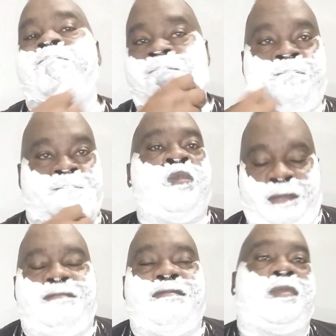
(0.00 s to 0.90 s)
taking my
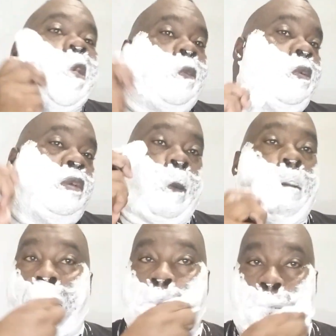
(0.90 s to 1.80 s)
time,
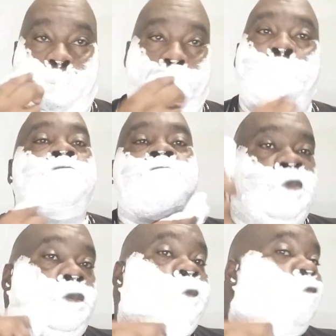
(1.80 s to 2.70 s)
even though I'm speeding through
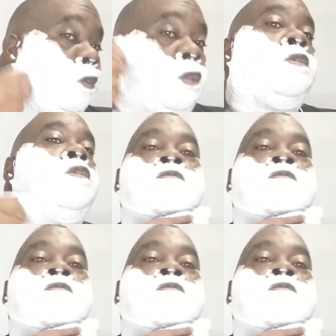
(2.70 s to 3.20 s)
this here for